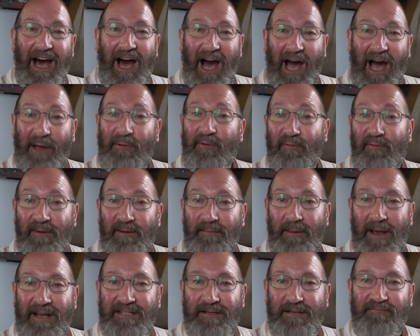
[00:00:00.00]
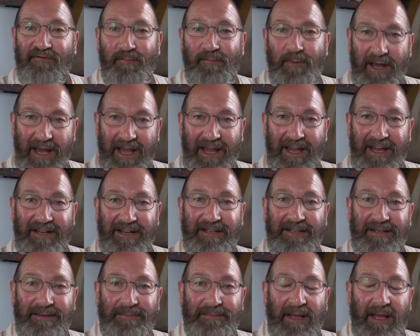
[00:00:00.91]
I will be better prepared.
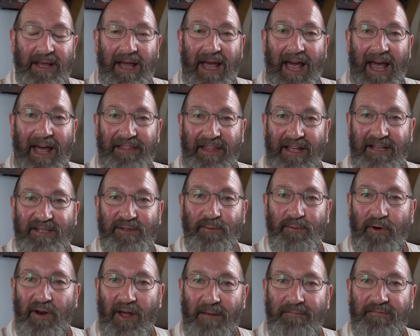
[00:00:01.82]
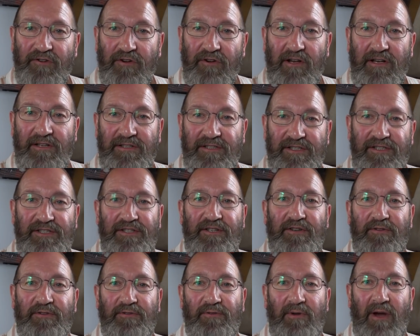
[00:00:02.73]
And that's what I'm trying to
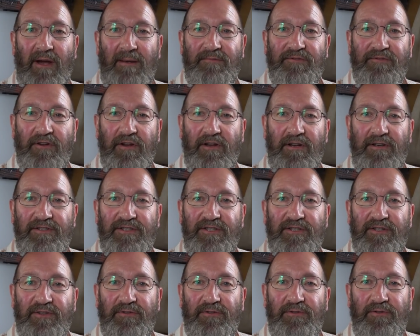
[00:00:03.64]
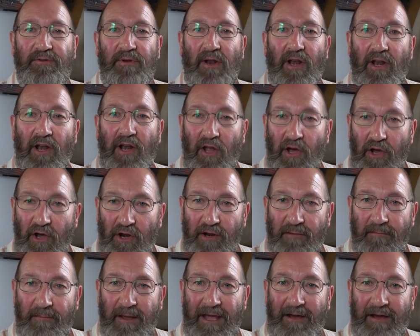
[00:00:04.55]
do. I'm trying to learn
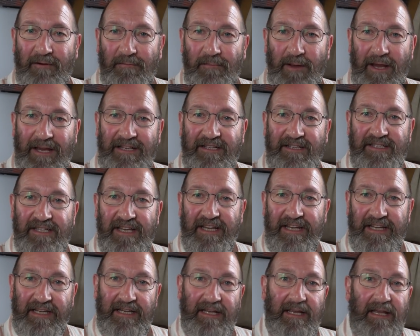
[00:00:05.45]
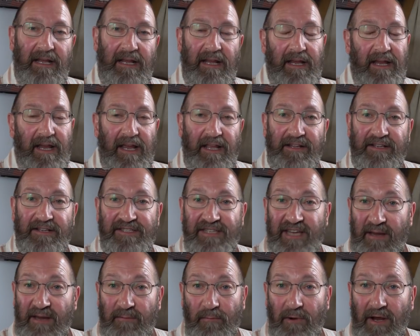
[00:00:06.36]
about painting in the
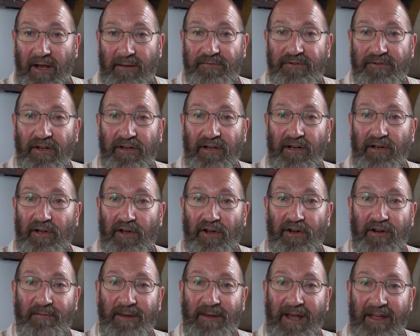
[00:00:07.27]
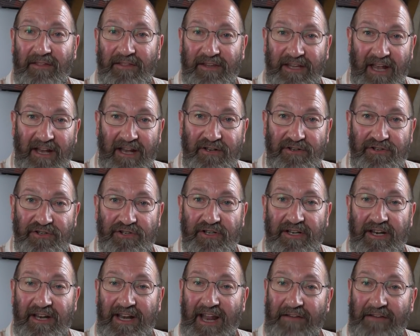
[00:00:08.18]
same way I'm trying to learn about the
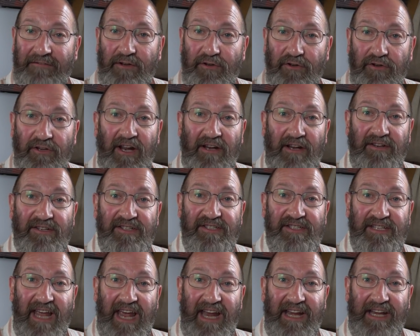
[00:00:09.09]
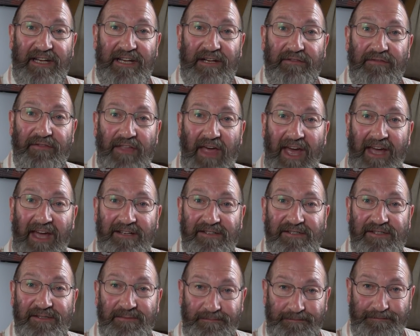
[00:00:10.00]
engine and have a good understanding of
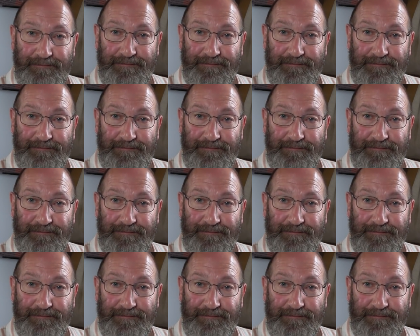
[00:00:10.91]
that.